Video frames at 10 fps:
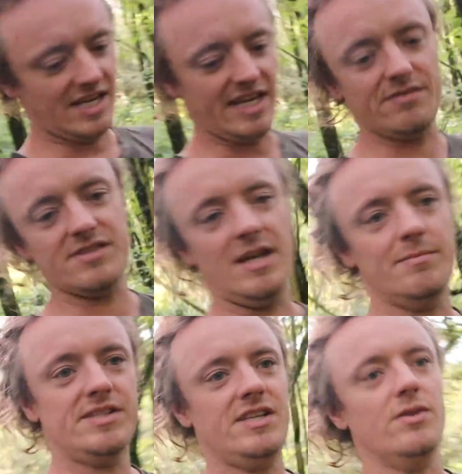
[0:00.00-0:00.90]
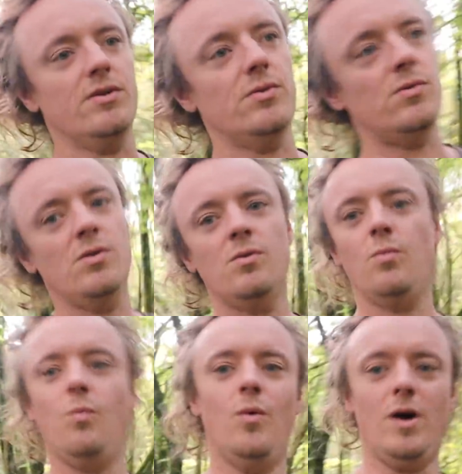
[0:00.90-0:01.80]
leaves and that material
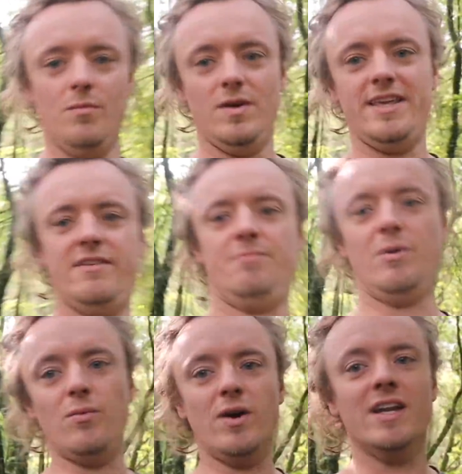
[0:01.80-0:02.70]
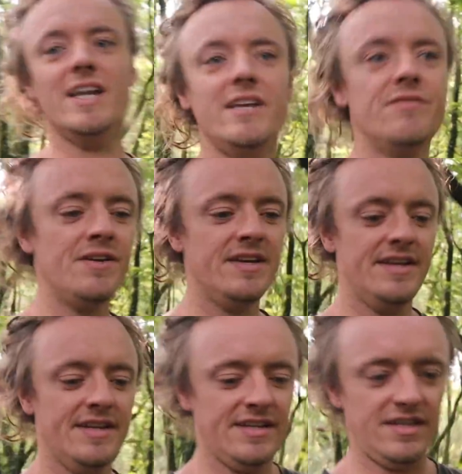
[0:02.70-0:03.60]
one leaf by one leaf
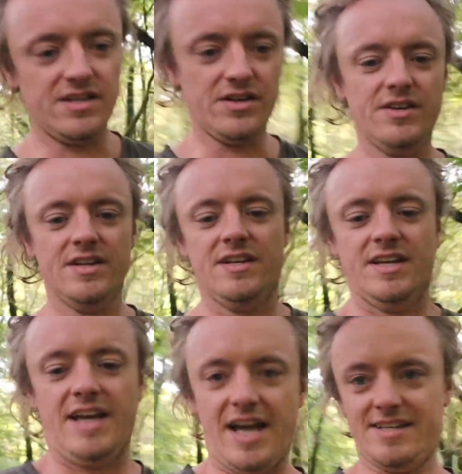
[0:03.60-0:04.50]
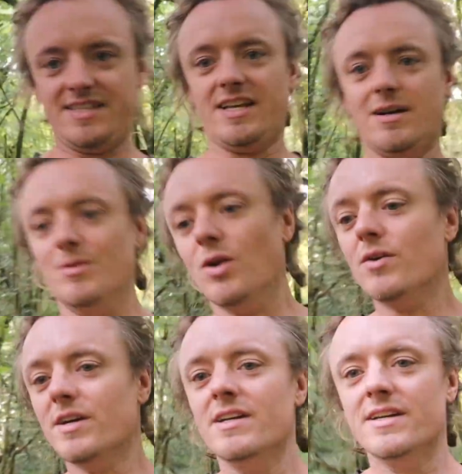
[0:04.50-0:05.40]
you know as they come
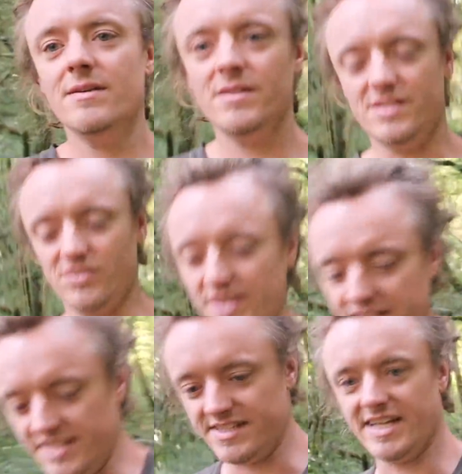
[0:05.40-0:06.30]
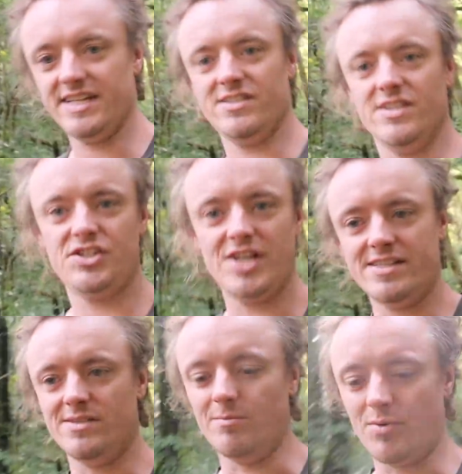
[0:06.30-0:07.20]
along design the intake so it
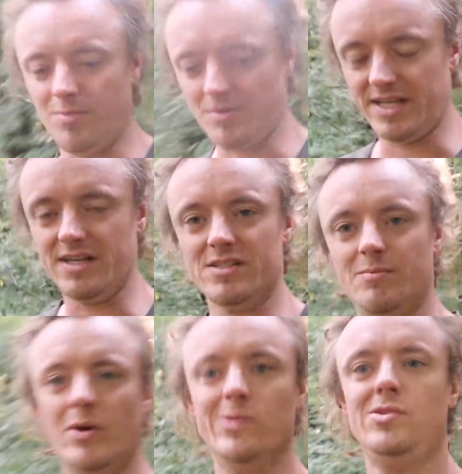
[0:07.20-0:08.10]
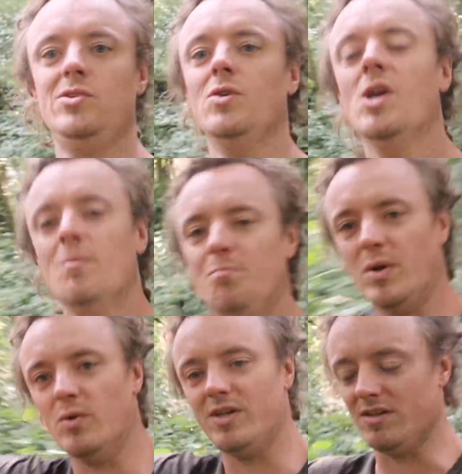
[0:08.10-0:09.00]
sheds them properly as opposed to
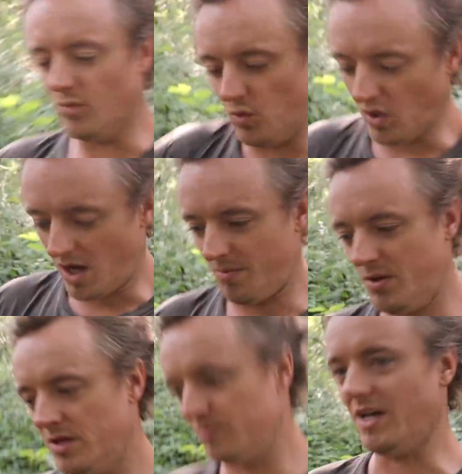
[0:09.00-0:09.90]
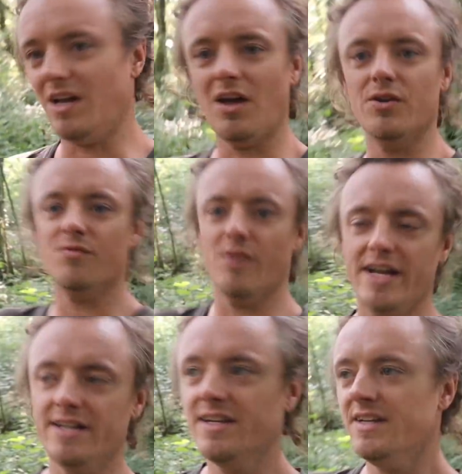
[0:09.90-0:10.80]
building them all up we get a load of
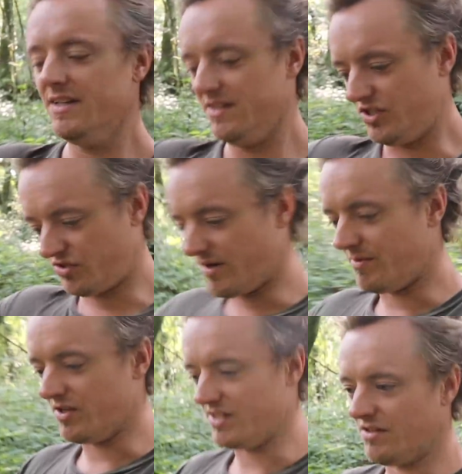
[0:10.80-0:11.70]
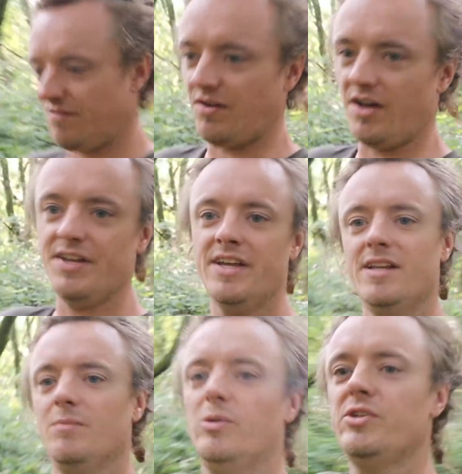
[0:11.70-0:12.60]
rain the stream goes into flood
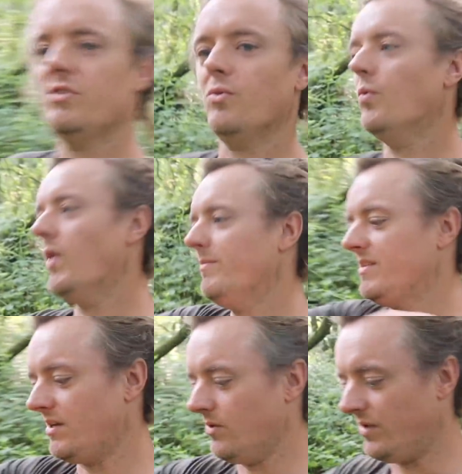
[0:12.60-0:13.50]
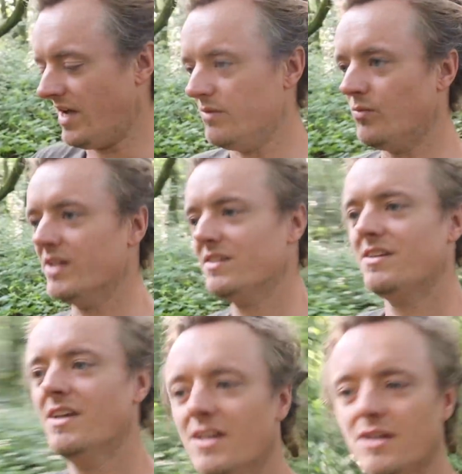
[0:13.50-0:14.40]
and it pushes all that material down in
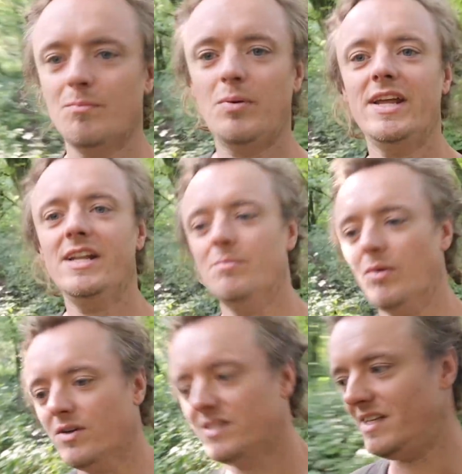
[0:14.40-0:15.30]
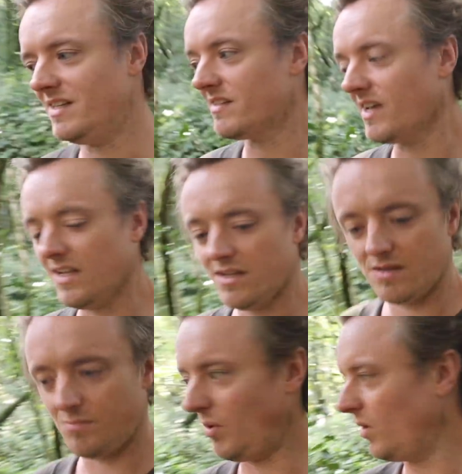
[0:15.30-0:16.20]
once, completely blocks the intake,
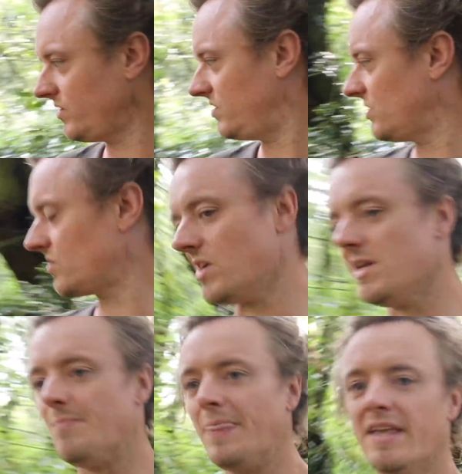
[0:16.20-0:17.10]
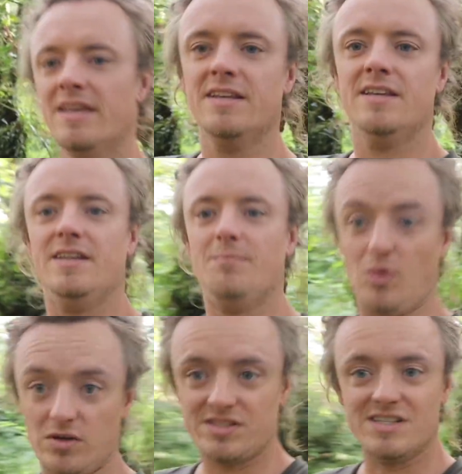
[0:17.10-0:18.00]
blocks the stream, it
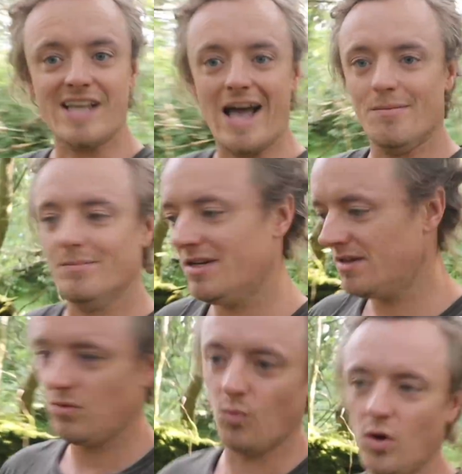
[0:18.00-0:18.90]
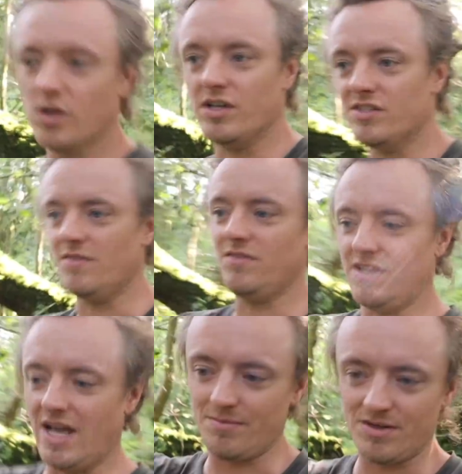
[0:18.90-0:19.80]
blocks the dam, water goes over the
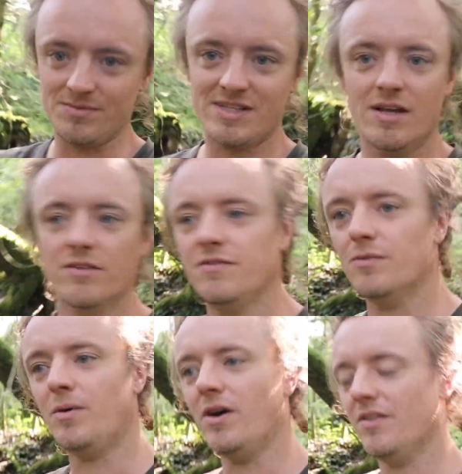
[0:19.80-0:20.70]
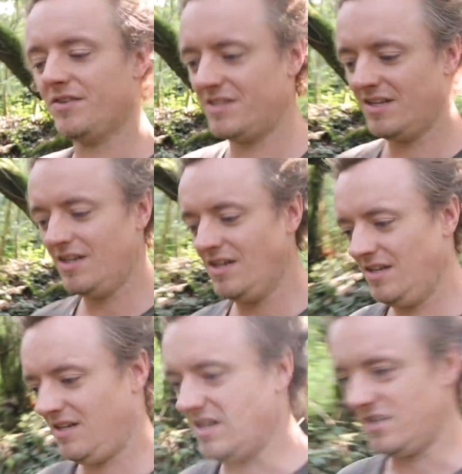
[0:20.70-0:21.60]
dam, comes down the footpaths,
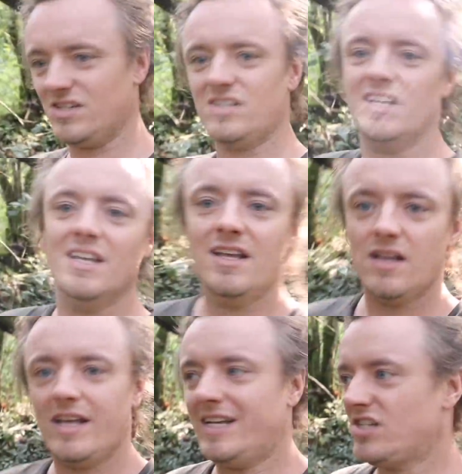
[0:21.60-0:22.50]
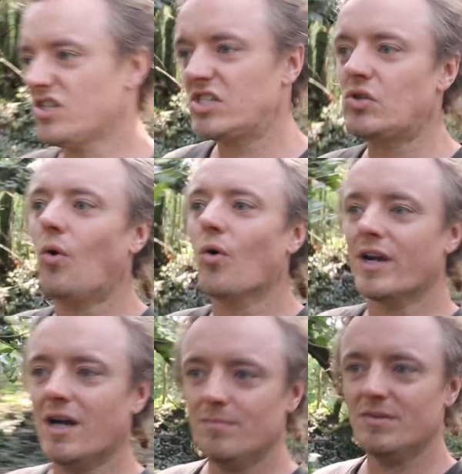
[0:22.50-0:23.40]
you know, just it's just
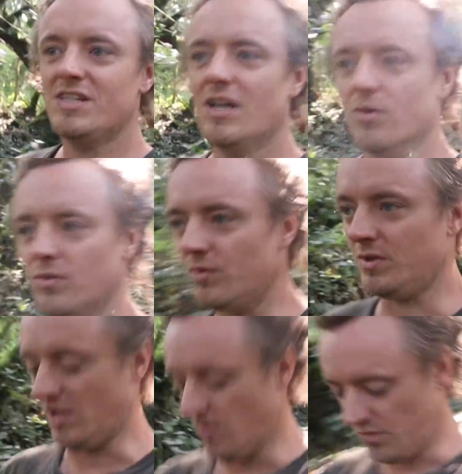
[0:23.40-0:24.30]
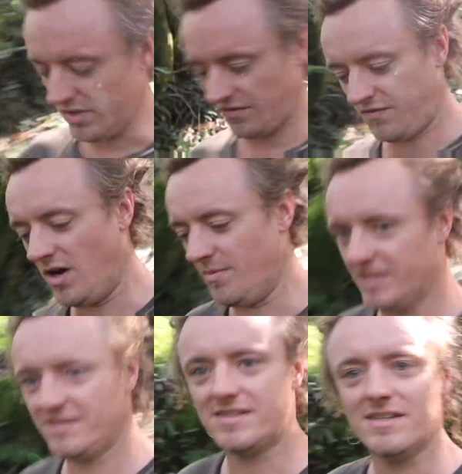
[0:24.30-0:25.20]
storing up material that we don't want. It's far
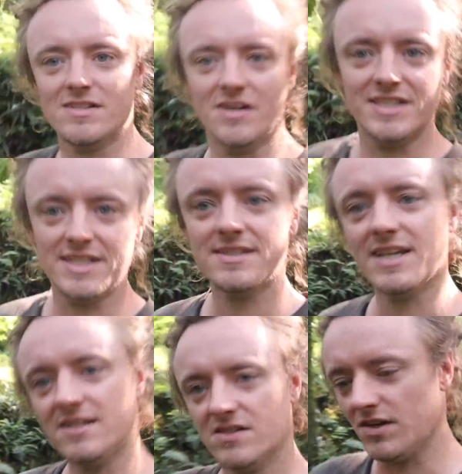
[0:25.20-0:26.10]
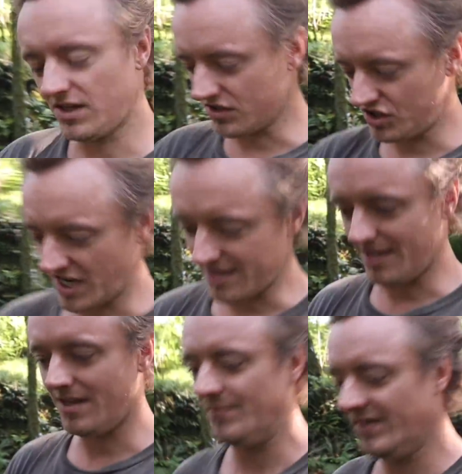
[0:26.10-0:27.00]
better to design the intake so it can shed
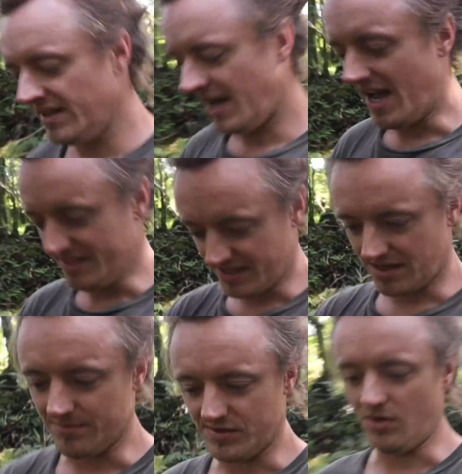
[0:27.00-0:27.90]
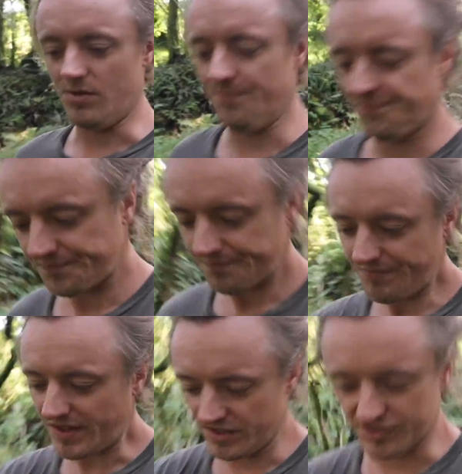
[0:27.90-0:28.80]
it as it comes along
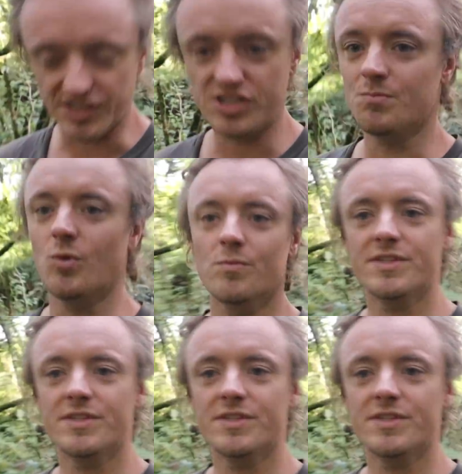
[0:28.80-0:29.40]
because it's small